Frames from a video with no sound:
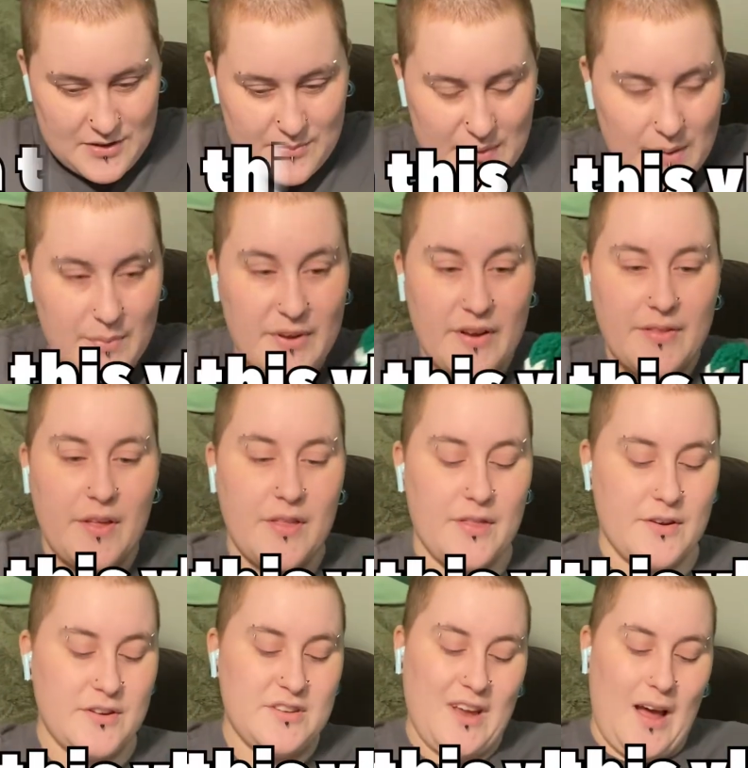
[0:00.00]
maybe on the
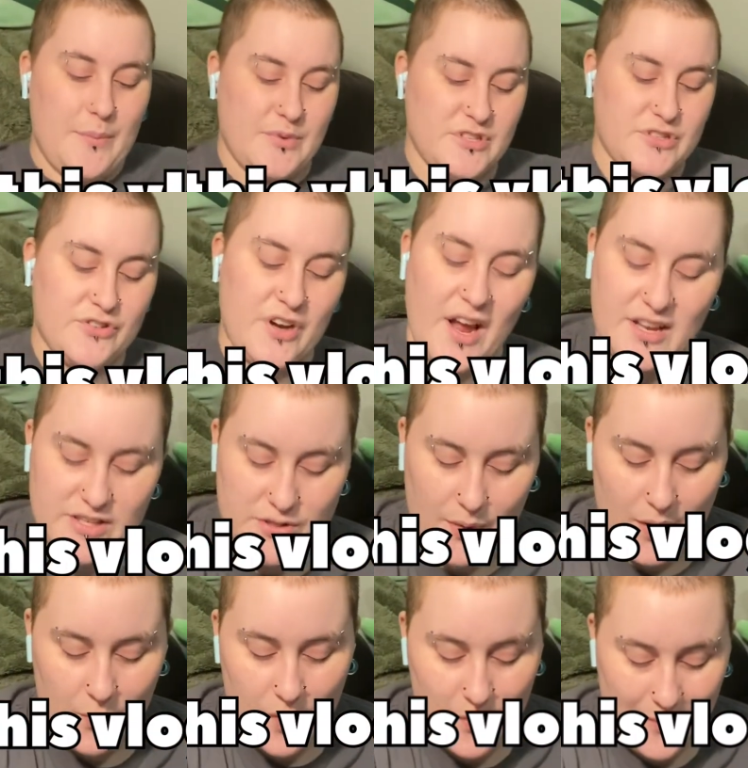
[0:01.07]
third tapestry
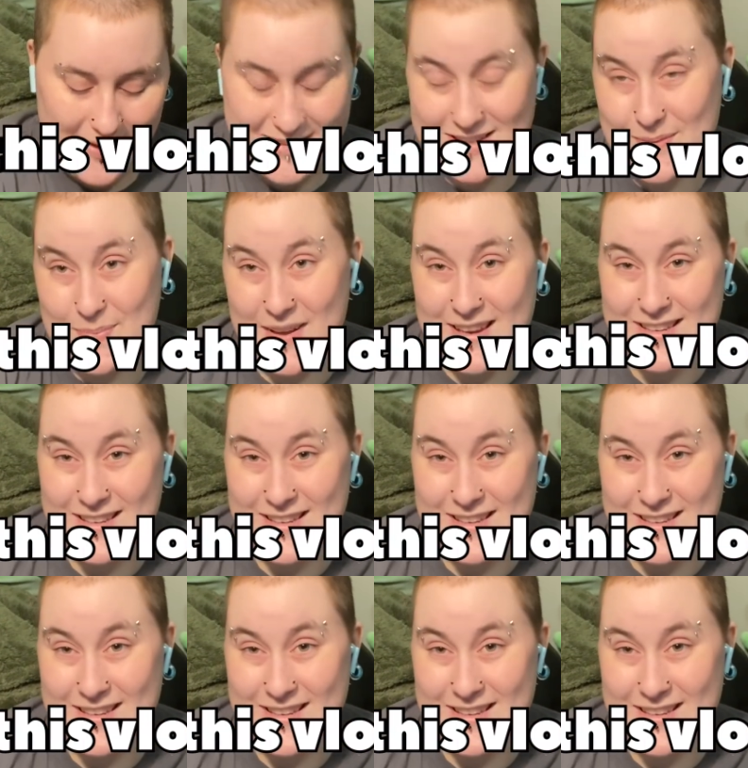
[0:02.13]
I won't mess up any